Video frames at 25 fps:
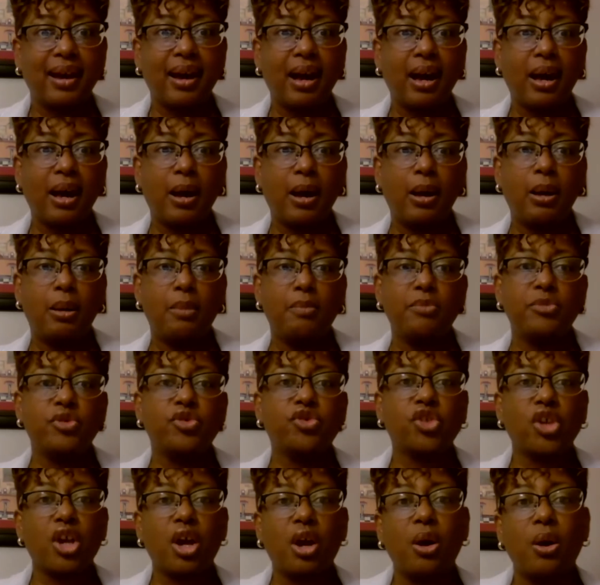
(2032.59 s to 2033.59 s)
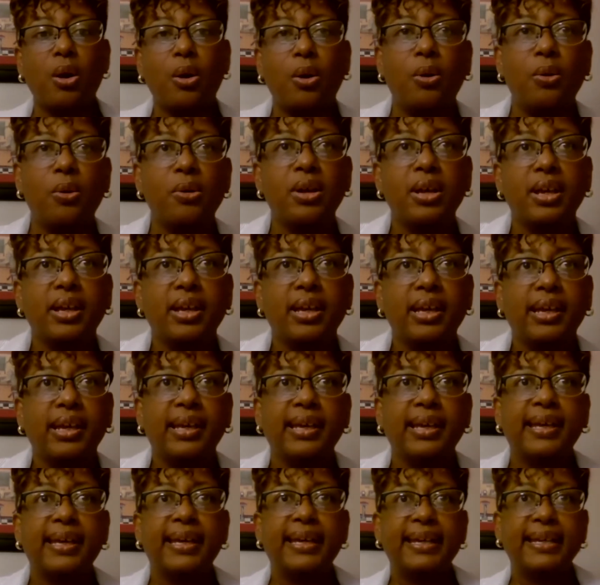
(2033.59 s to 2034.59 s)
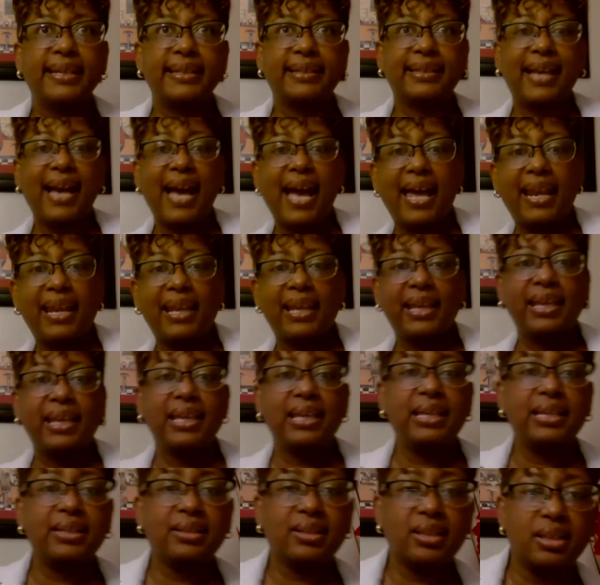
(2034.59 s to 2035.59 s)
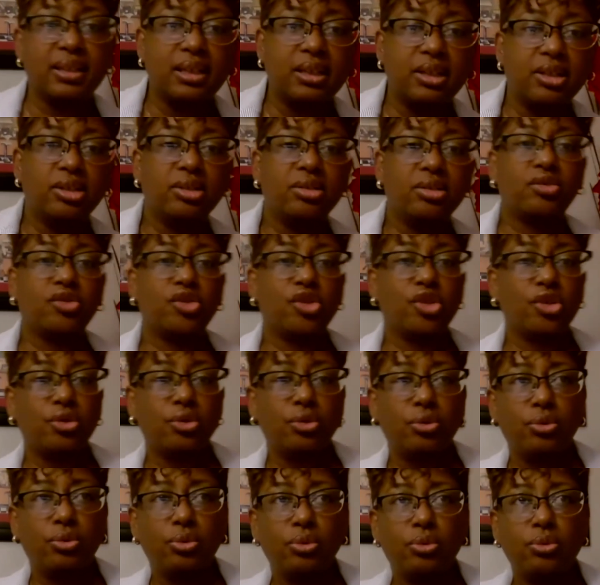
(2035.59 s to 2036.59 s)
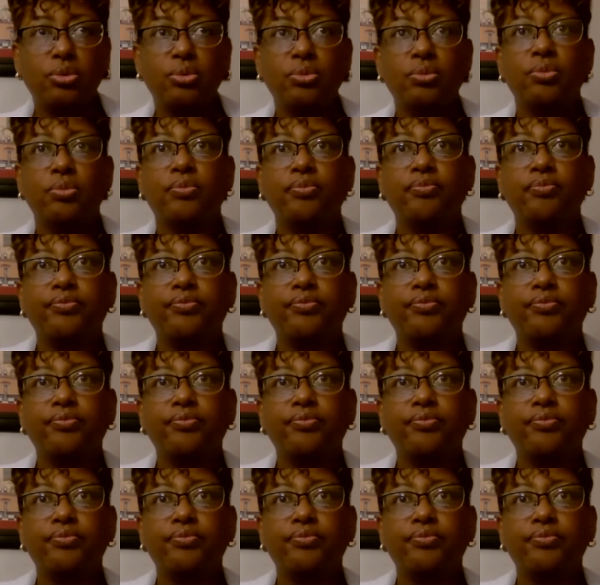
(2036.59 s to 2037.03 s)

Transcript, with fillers: Um, so it's kind of easy to